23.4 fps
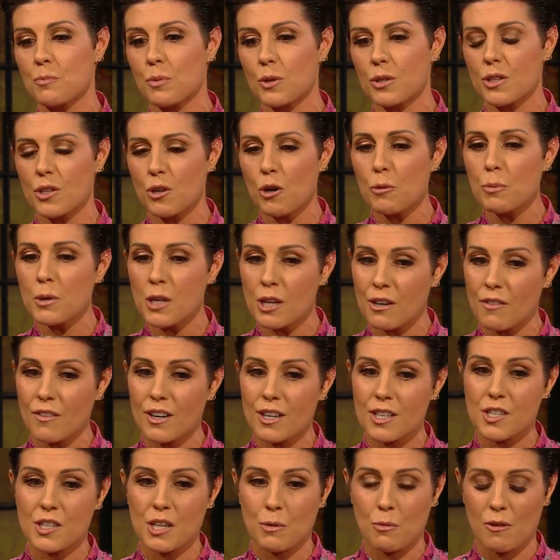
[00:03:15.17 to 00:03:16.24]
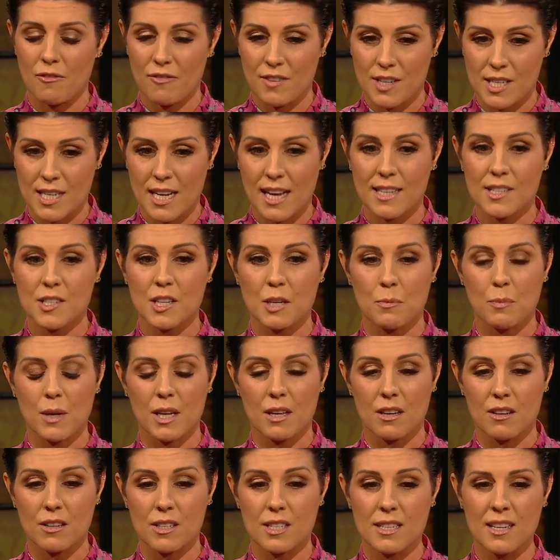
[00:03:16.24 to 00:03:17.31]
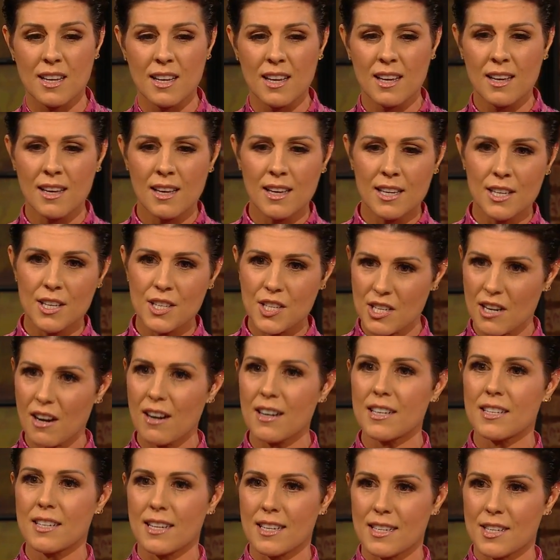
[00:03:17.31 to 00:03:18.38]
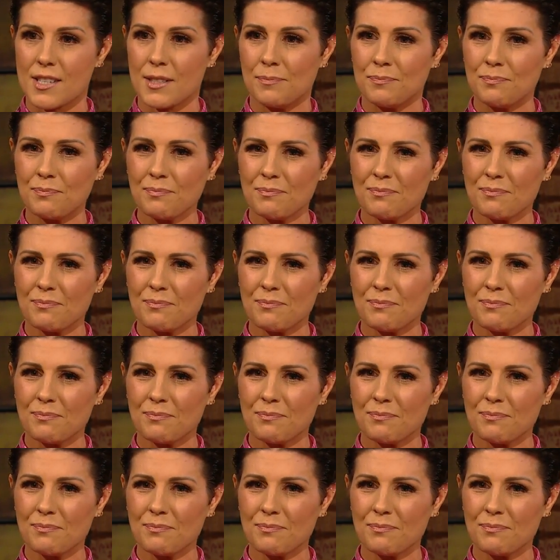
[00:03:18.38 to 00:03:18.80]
But the Open University were fantastic because you start at